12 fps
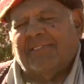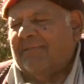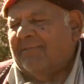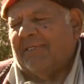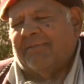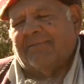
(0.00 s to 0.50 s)

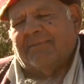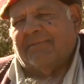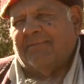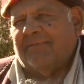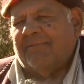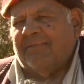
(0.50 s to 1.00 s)
don't know,
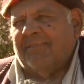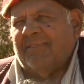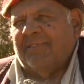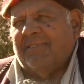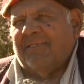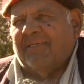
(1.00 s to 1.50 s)

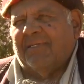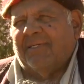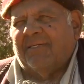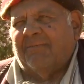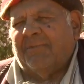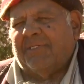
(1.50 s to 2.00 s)

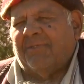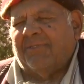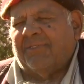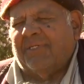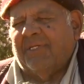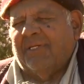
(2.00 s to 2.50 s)

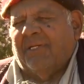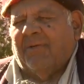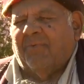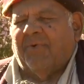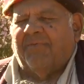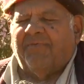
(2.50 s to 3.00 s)
because
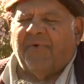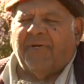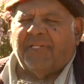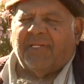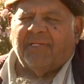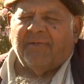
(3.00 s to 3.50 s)
we're
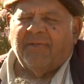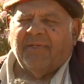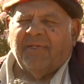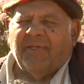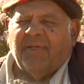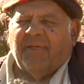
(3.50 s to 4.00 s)
fighting.
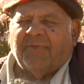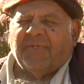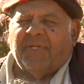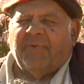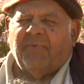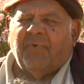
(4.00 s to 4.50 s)

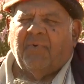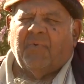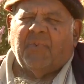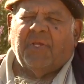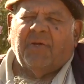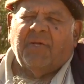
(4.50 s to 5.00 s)
See,
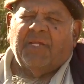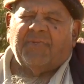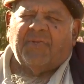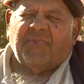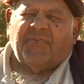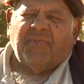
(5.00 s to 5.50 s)
as
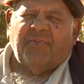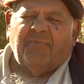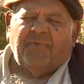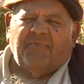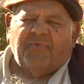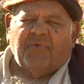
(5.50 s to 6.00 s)
I said
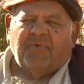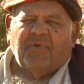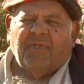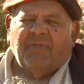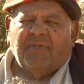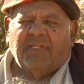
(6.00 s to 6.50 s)
before
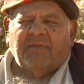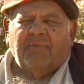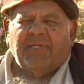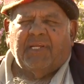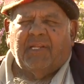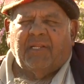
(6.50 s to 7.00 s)
at the
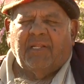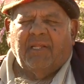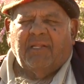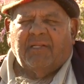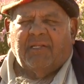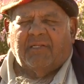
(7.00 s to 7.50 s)
beginning,
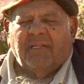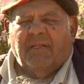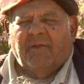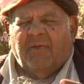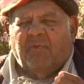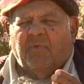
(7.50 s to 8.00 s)
that
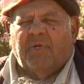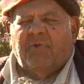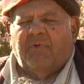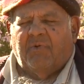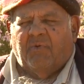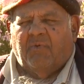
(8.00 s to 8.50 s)
we're